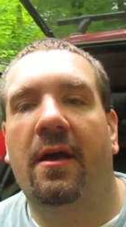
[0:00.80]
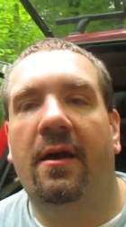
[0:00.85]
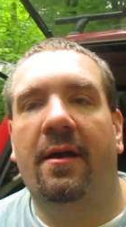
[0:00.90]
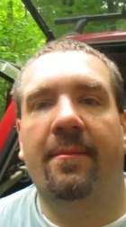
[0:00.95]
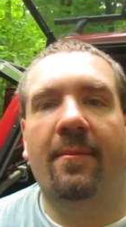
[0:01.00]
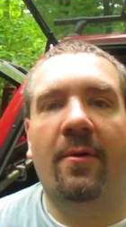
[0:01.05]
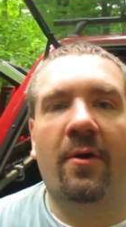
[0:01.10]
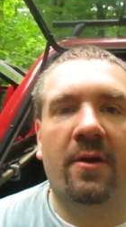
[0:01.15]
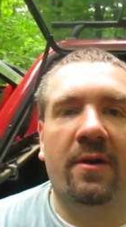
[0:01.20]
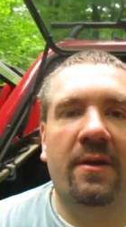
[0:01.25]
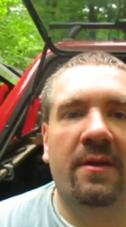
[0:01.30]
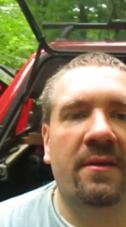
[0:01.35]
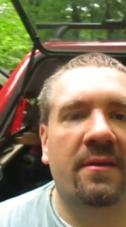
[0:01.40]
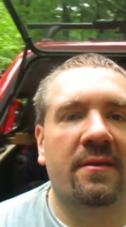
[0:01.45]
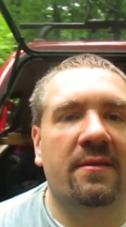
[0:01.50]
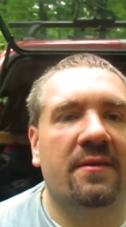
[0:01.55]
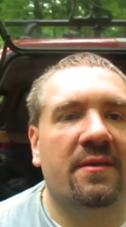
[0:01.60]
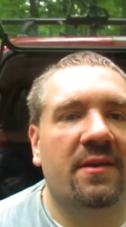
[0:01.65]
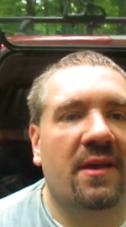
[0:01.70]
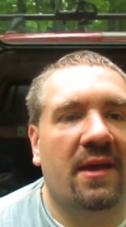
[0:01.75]
Good morning.
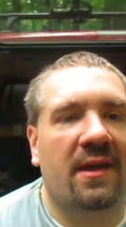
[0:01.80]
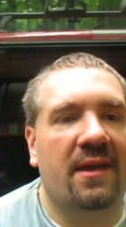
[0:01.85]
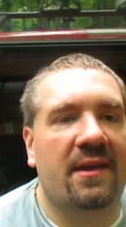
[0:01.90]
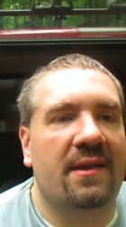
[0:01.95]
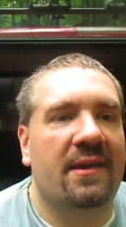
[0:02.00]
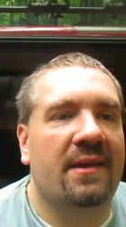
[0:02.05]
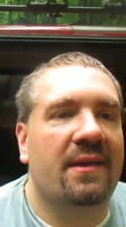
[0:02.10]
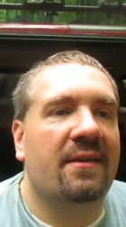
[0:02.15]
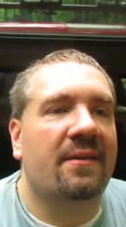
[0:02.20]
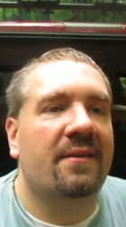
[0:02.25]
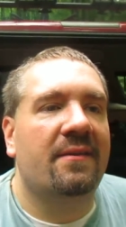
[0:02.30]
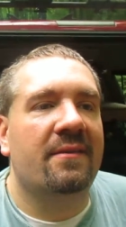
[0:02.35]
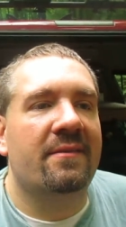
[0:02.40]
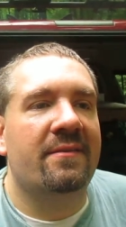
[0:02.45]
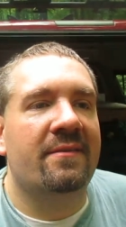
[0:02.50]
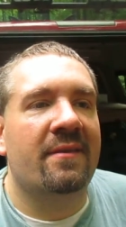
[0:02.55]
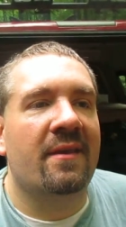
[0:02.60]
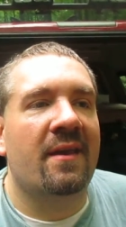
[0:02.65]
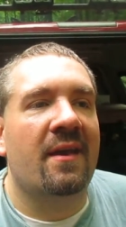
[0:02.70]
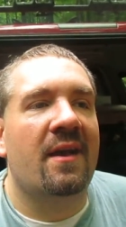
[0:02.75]
Today
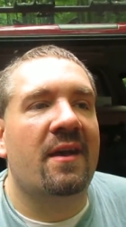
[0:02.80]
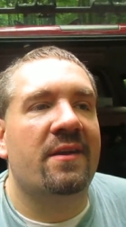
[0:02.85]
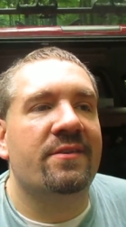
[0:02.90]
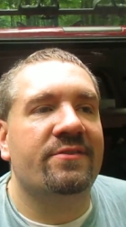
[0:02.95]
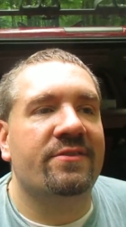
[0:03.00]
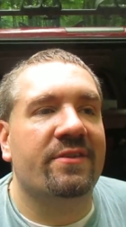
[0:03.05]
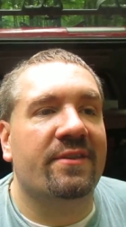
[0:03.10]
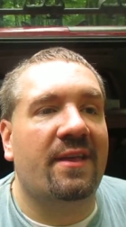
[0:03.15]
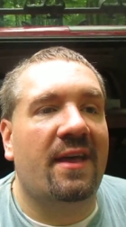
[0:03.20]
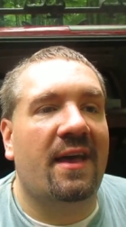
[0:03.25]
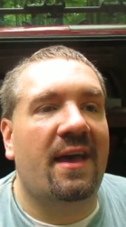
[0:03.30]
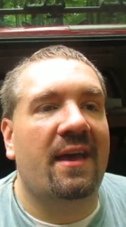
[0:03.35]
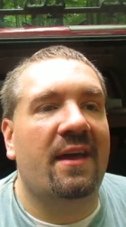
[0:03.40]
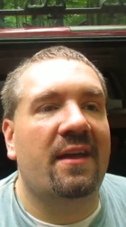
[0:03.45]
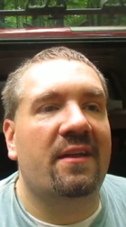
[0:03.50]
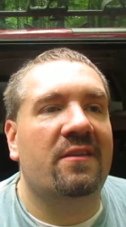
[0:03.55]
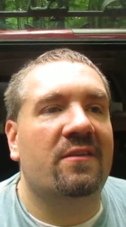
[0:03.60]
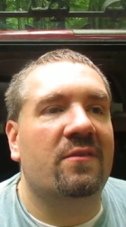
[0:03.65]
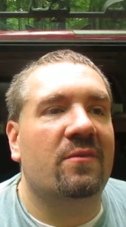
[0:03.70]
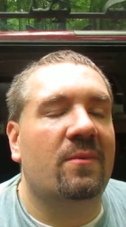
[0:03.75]
is
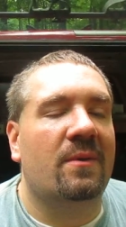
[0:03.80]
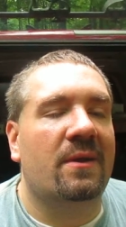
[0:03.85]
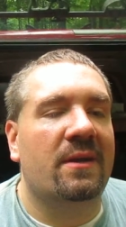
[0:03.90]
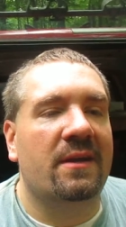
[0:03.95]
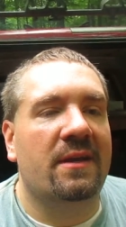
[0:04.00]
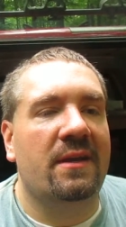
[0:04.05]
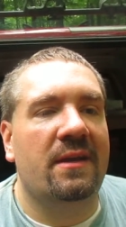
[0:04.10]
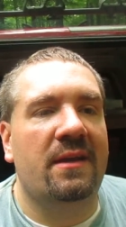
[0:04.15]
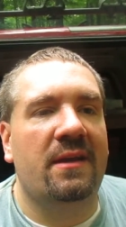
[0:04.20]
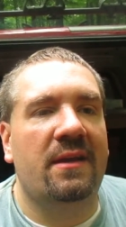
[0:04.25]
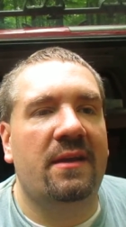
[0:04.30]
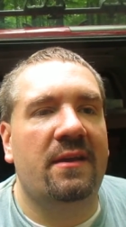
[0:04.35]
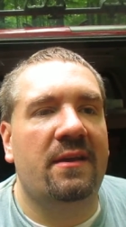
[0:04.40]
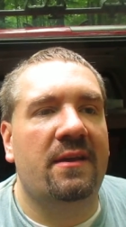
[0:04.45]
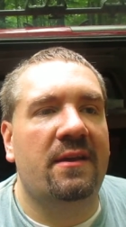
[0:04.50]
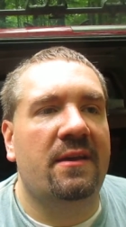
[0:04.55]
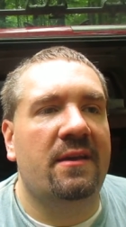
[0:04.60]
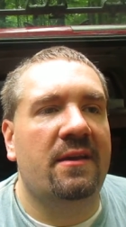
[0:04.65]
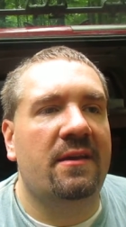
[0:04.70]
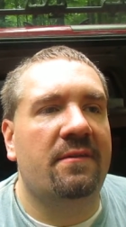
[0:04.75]
July
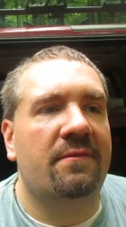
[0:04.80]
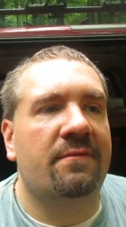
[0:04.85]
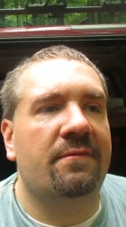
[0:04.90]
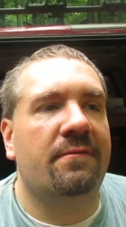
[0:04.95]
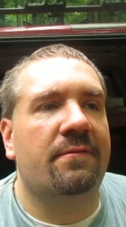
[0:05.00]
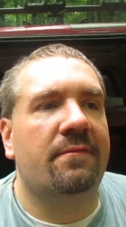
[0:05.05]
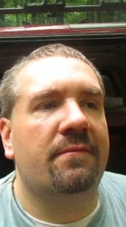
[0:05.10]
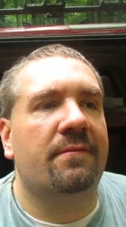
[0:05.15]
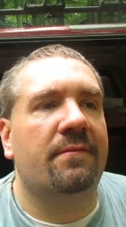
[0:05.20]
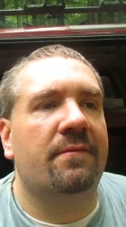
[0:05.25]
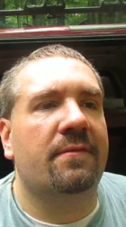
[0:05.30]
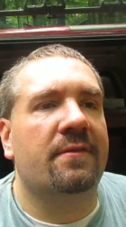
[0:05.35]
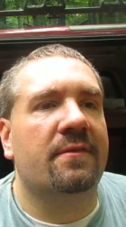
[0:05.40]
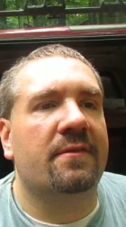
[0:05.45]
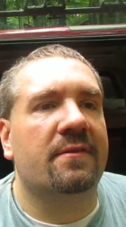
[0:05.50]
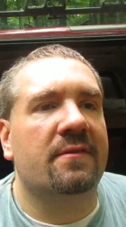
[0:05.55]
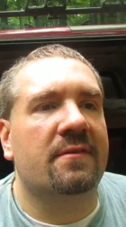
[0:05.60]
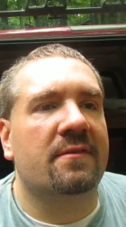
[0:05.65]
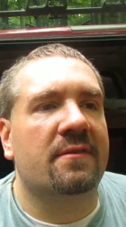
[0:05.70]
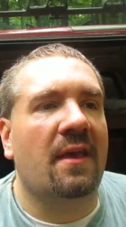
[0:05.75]

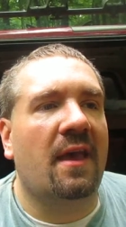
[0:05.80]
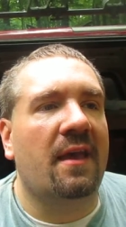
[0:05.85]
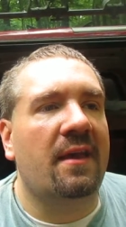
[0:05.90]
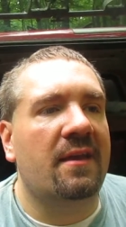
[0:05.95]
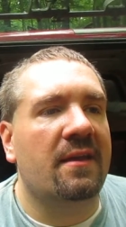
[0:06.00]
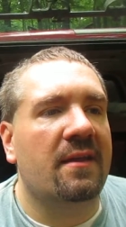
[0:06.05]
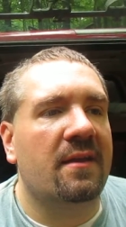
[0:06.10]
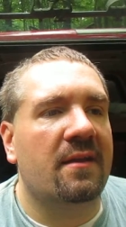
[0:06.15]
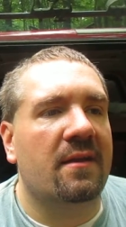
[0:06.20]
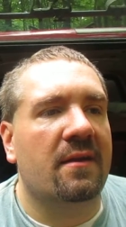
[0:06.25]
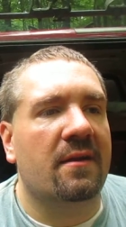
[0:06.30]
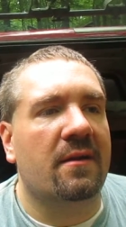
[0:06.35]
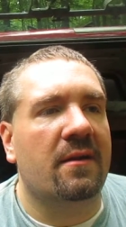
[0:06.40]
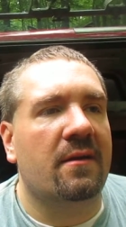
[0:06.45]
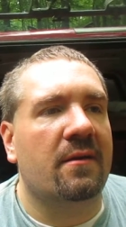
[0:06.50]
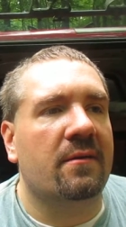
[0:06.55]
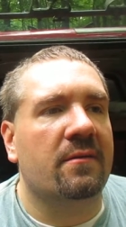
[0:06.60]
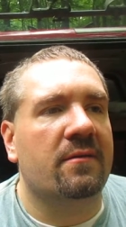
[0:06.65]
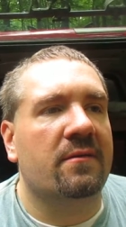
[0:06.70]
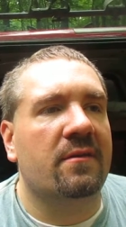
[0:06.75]
22nd, or uh,
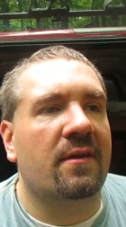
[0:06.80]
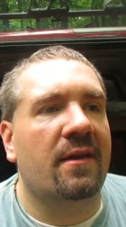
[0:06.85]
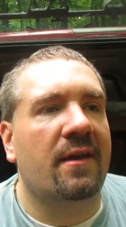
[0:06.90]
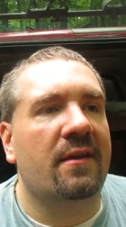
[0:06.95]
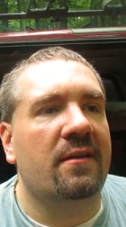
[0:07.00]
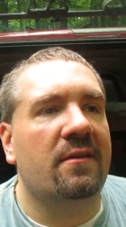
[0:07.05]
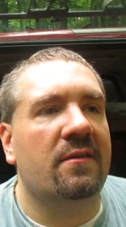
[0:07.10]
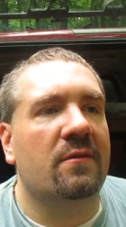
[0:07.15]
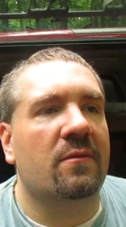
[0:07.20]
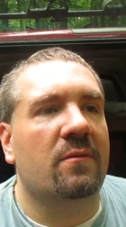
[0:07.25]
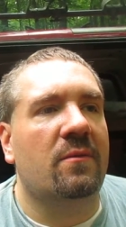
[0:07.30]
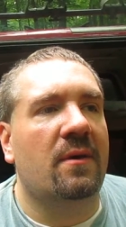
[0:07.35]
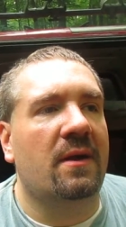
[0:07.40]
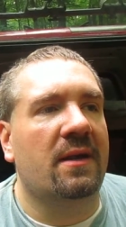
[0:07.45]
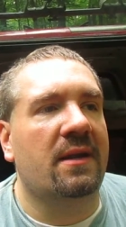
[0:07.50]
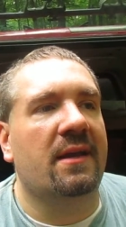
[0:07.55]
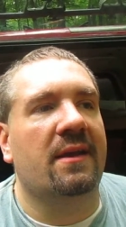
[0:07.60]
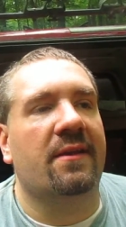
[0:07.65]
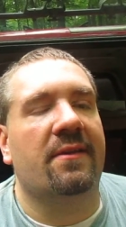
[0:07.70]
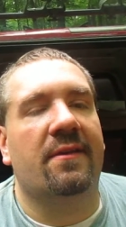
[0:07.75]
no, July
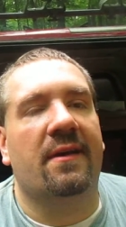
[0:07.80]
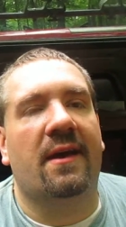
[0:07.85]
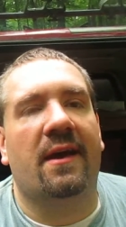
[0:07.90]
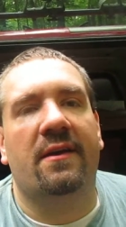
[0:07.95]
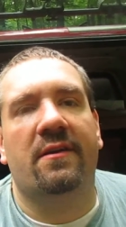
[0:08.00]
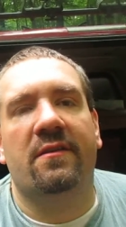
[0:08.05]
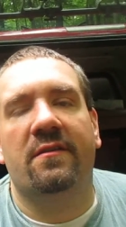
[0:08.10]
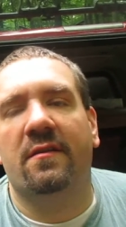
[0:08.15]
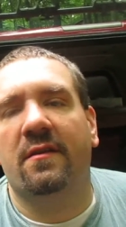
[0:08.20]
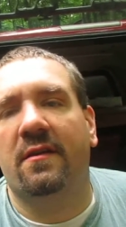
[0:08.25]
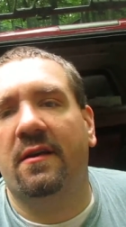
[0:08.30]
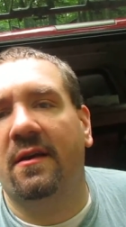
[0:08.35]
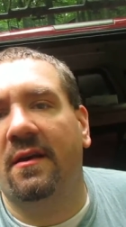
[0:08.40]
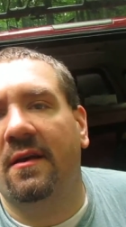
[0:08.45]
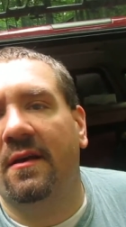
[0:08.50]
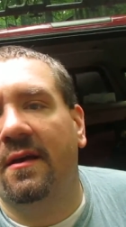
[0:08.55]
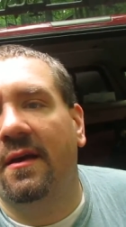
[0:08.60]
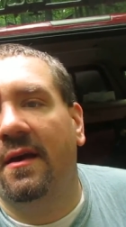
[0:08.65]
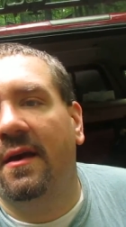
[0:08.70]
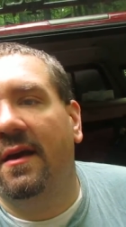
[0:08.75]
20th actually,
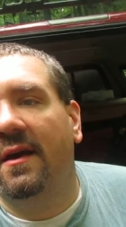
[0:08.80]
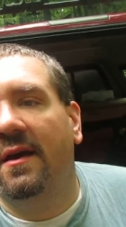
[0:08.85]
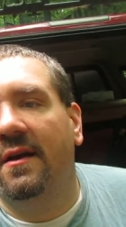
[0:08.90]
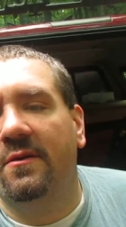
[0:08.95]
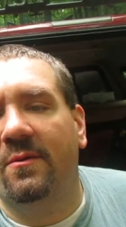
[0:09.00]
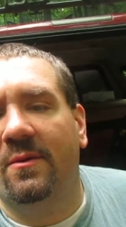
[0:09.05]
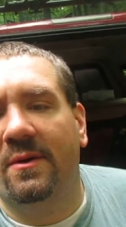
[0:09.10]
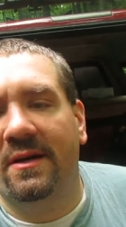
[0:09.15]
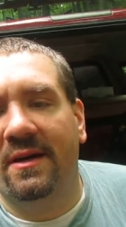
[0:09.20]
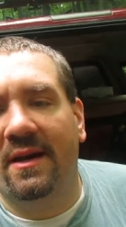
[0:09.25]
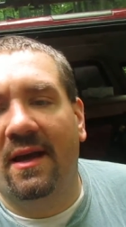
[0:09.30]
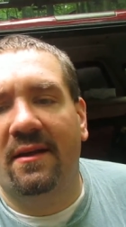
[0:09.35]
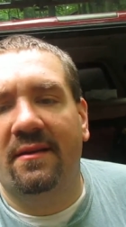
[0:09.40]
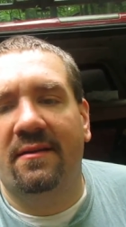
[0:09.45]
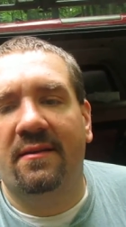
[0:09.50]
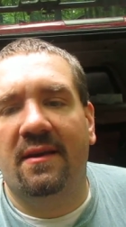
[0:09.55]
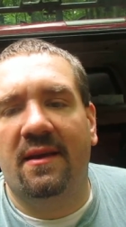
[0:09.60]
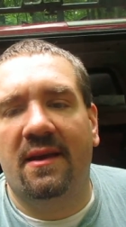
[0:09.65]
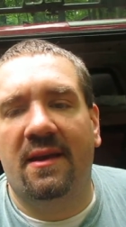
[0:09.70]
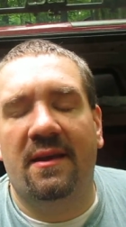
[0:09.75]

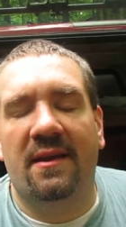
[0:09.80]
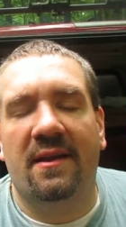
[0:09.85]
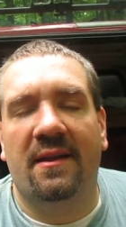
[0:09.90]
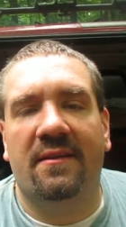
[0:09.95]
2019.